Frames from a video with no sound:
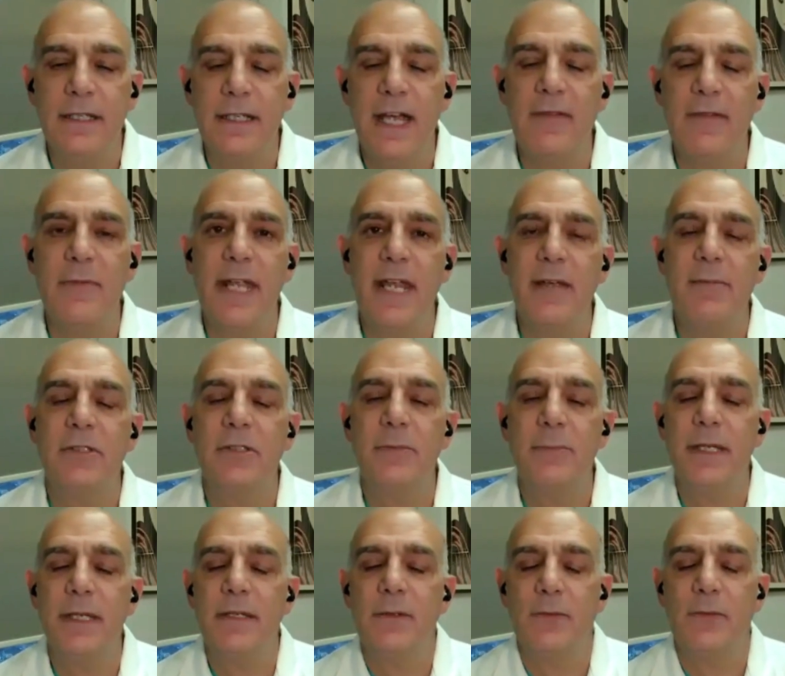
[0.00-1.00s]
I've been able
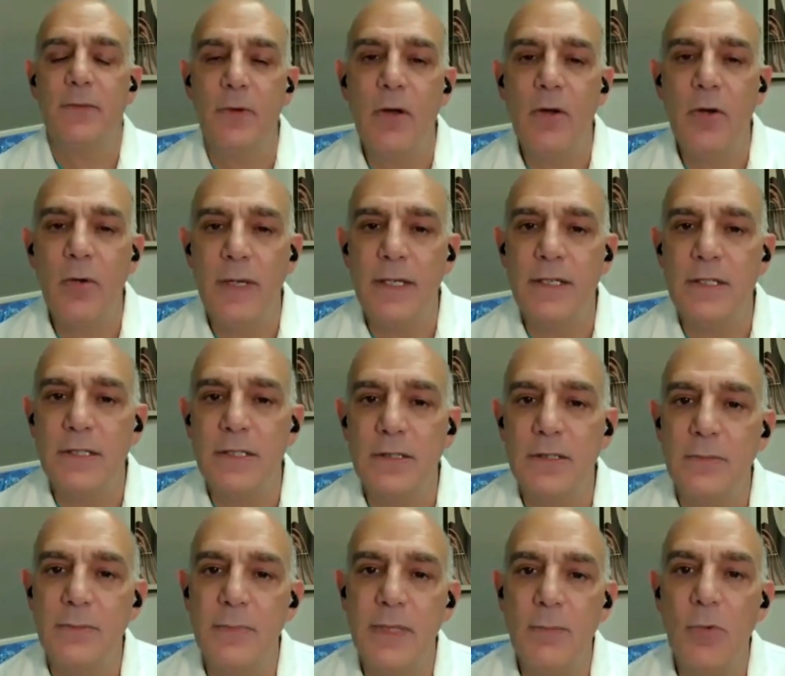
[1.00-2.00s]
to grow and
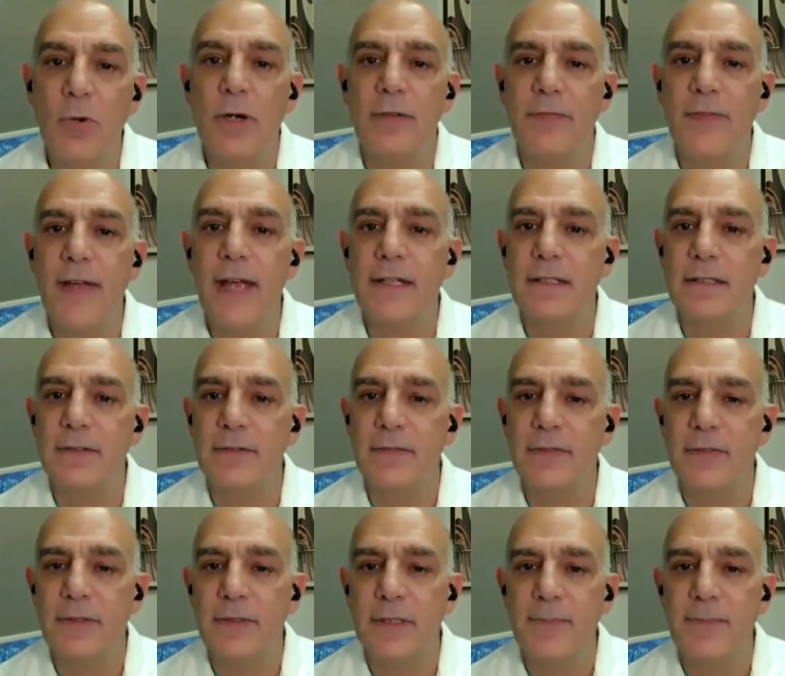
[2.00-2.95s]
to be more effective.